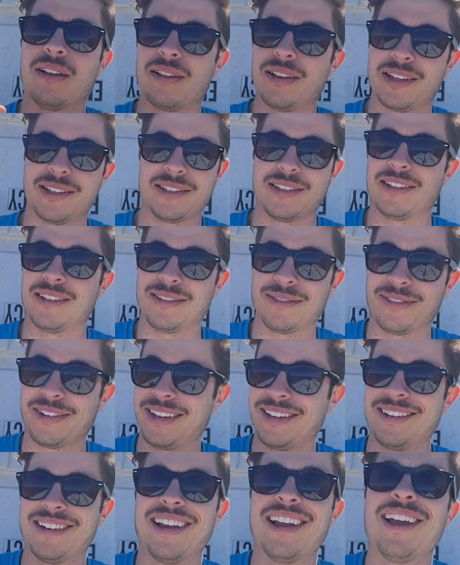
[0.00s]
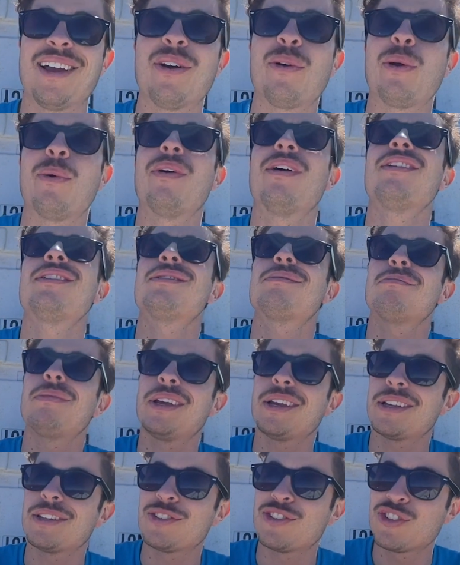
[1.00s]
listen, we want to
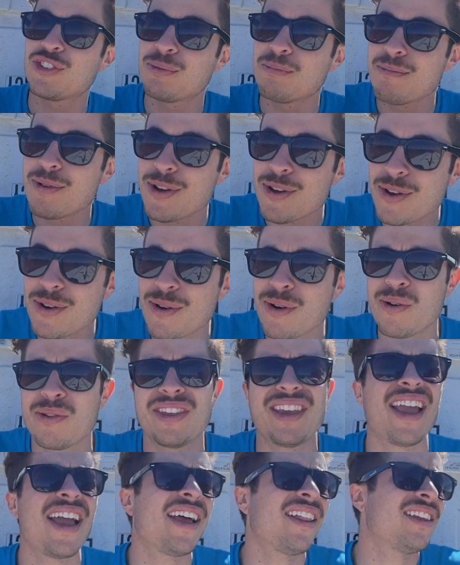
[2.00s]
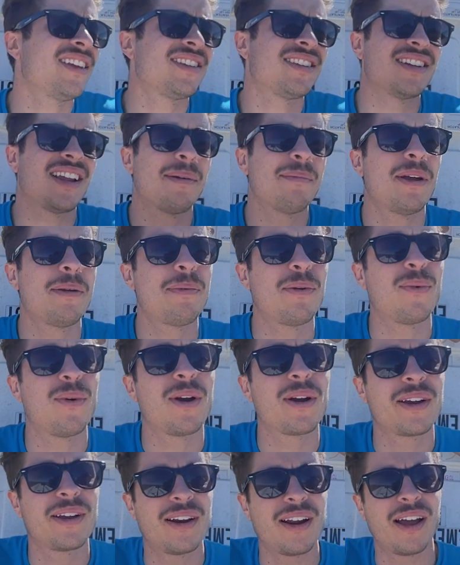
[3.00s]
make it smooth. Yeah, listen, I might be
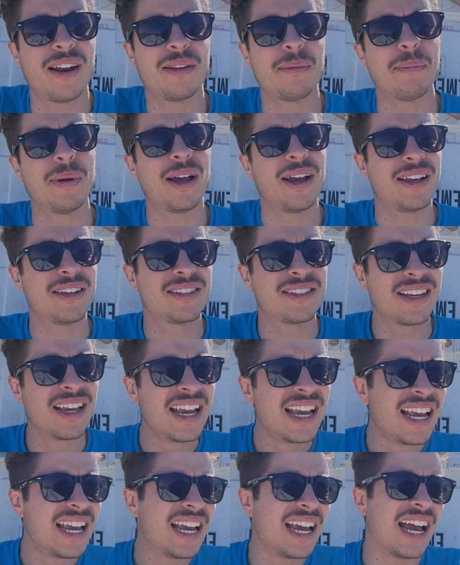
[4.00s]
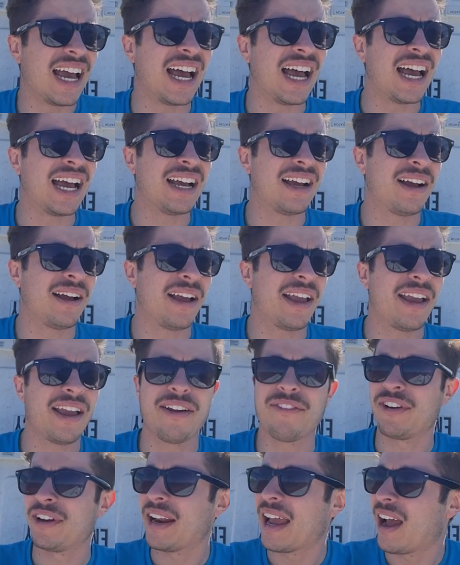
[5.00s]
working on the bus.
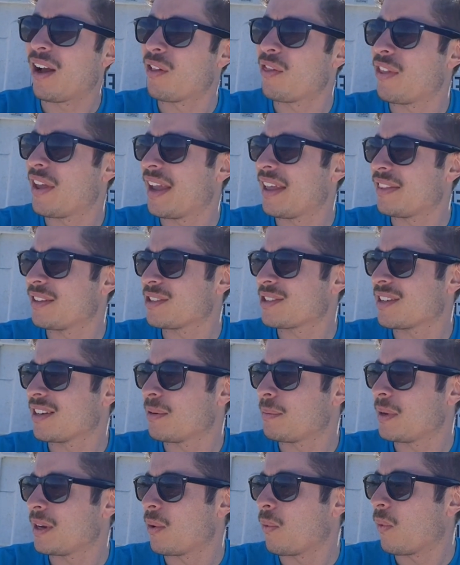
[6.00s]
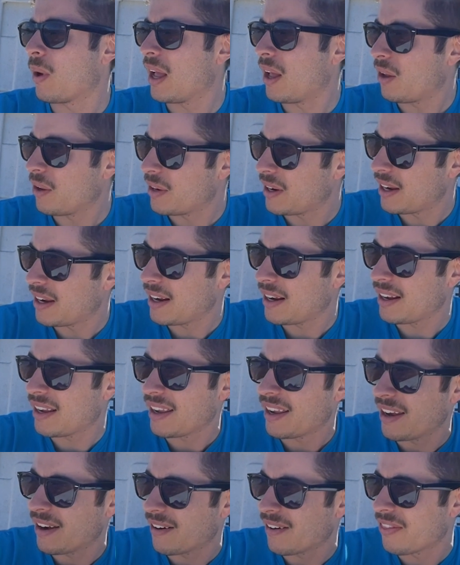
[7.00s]
Every now and then there's going to be a welding
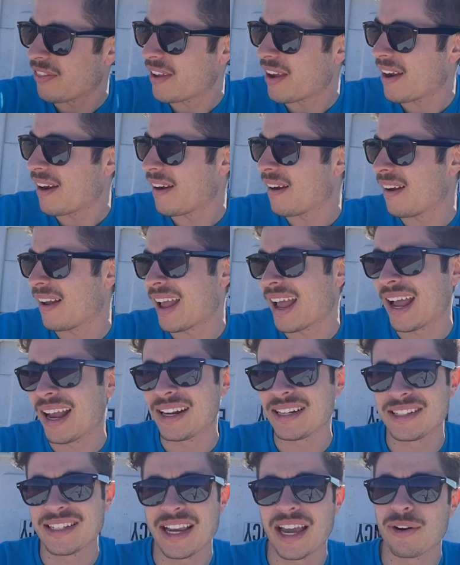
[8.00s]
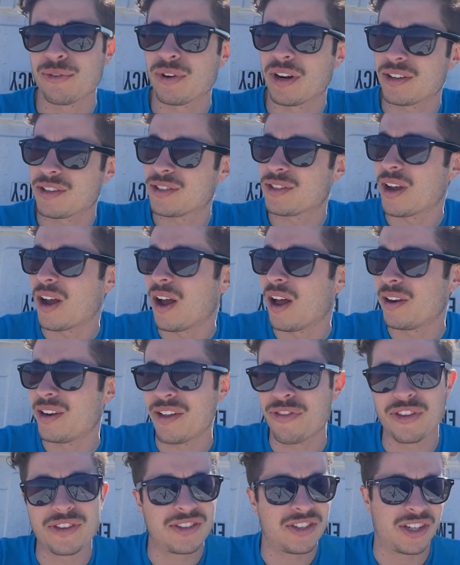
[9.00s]
here and there. You just got to run a saw,
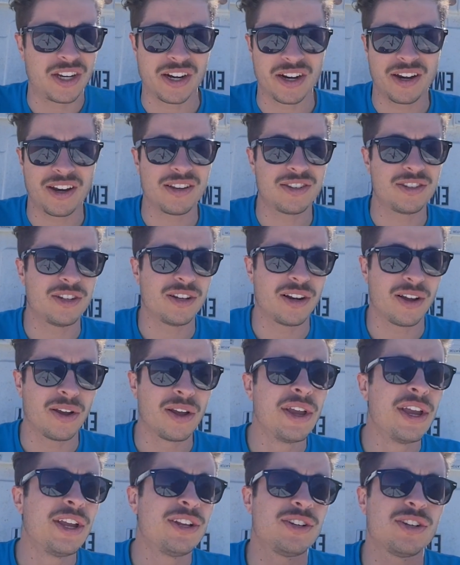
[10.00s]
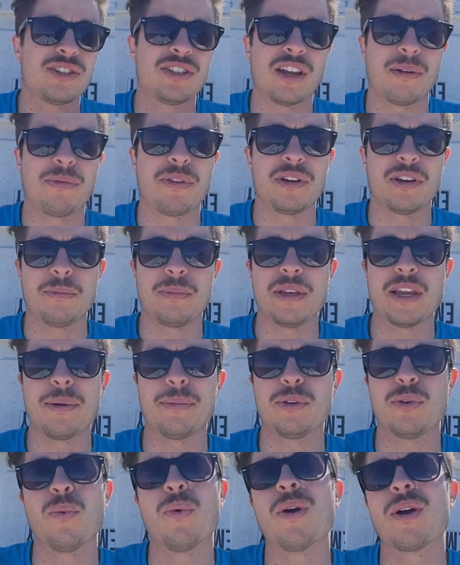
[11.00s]
nothing serious, you know, just something to be
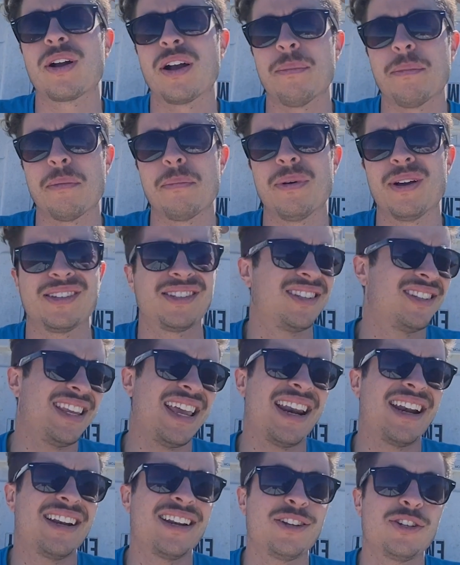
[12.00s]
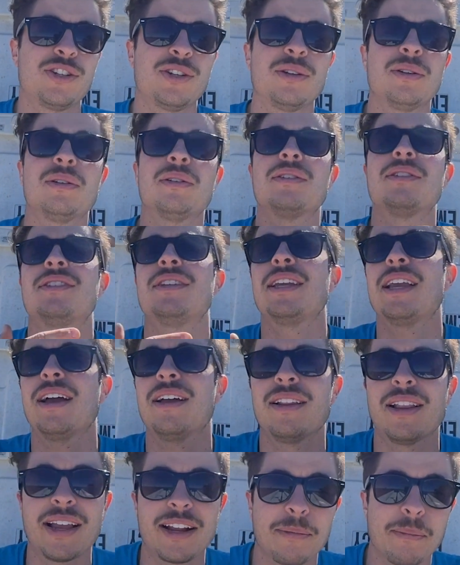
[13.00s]
able to work on my bus. Is that an issue? See how
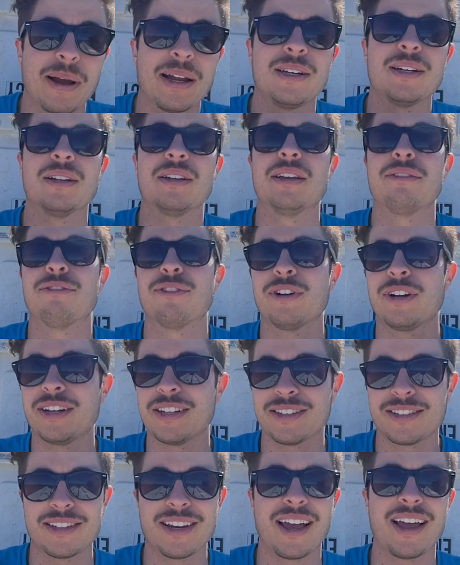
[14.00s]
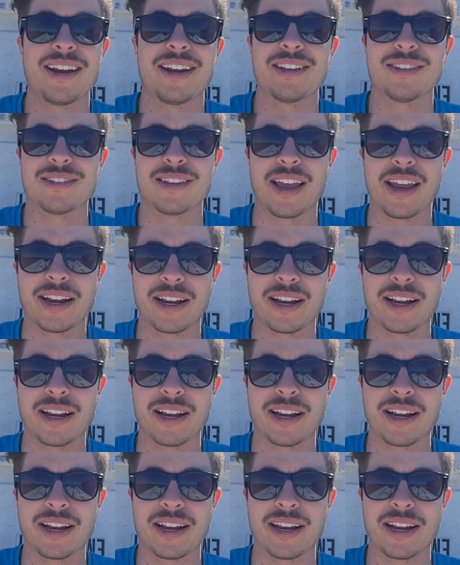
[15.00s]
like my delivery is not as like,